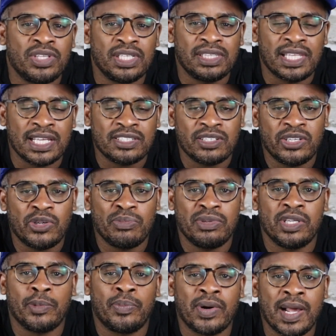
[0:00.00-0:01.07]
think that's going to
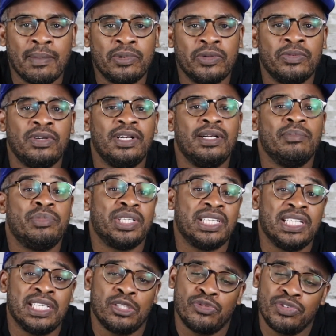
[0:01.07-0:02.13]
be a problem. But
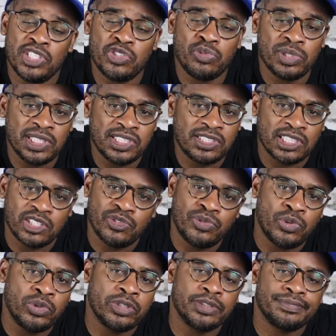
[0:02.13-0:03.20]
again, if he's really
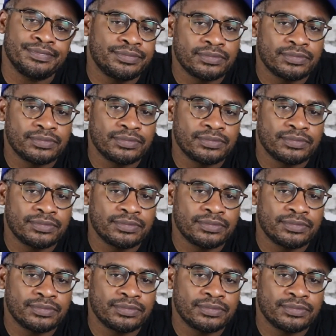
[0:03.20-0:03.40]
6'4",